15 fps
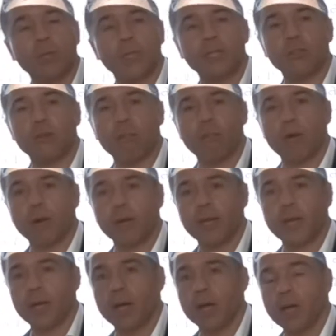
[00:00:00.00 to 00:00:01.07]
Latin
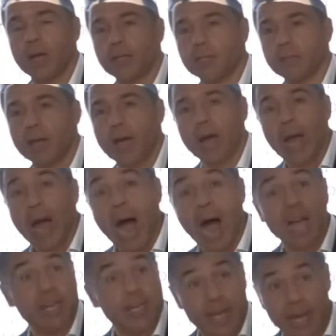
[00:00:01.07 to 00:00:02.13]
America, as
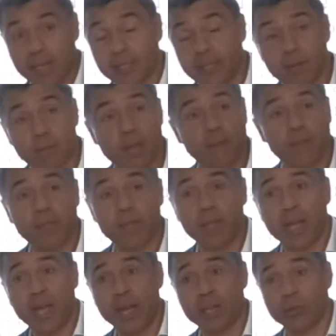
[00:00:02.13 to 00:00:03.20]
I guess it may be the
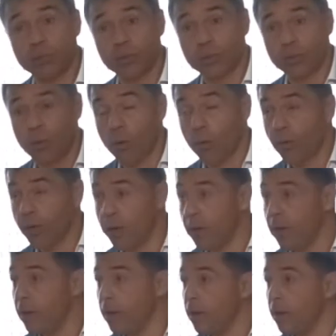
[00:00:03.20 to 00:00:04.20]
case with other